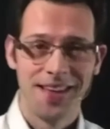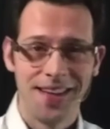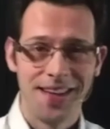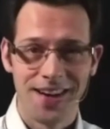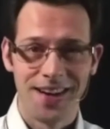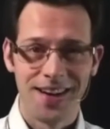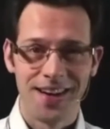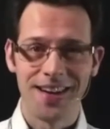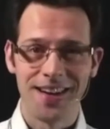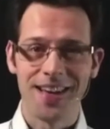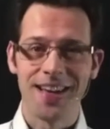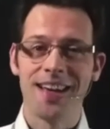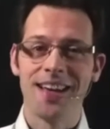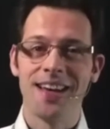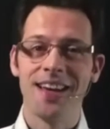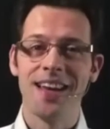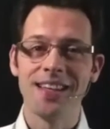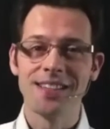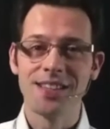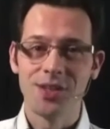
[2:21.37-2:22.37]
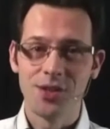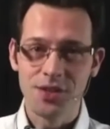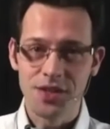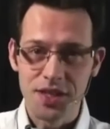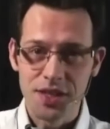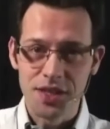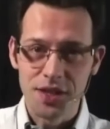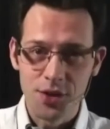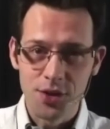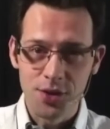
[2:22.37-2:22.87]
Okay, let's
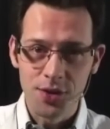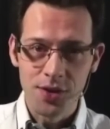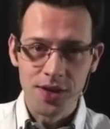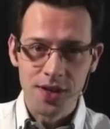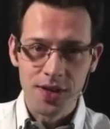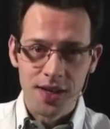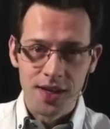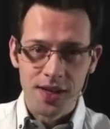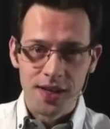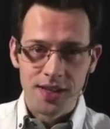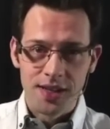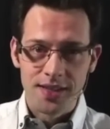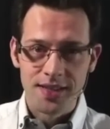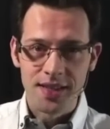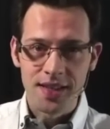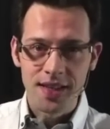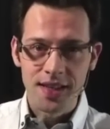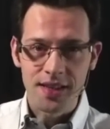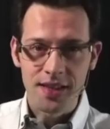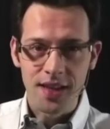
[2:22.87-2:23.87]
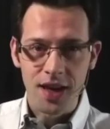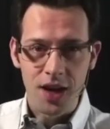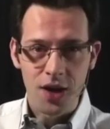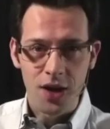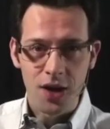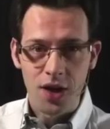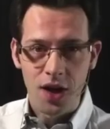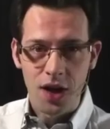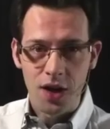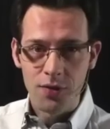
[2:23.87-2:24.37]
continue. Think
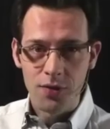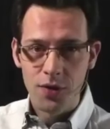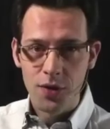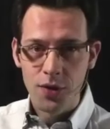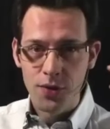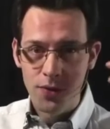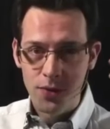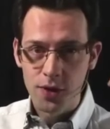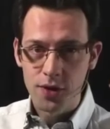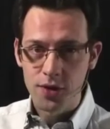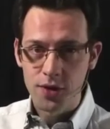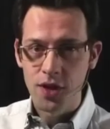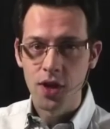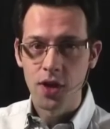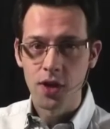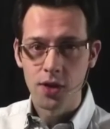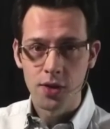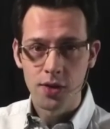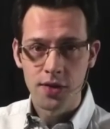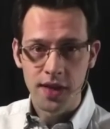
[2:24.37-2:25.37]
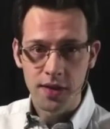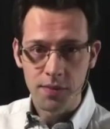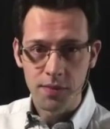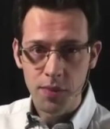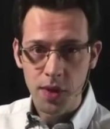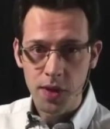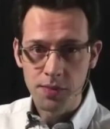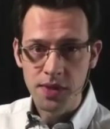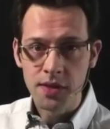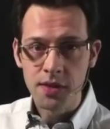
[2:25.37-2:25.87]
now of the first color that
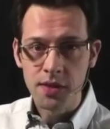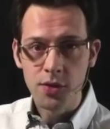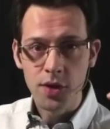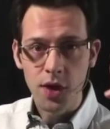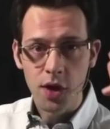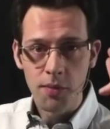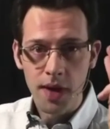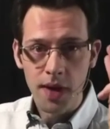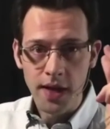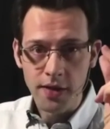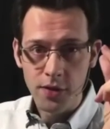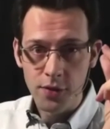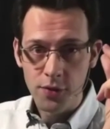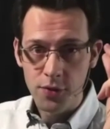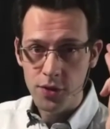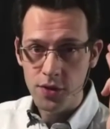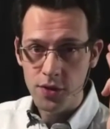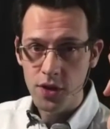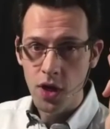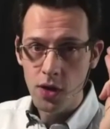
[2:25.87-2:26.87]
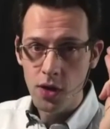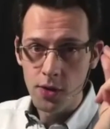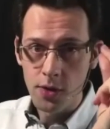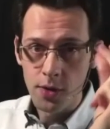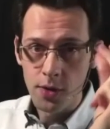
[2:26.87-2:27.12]
pops into your mind, the first color.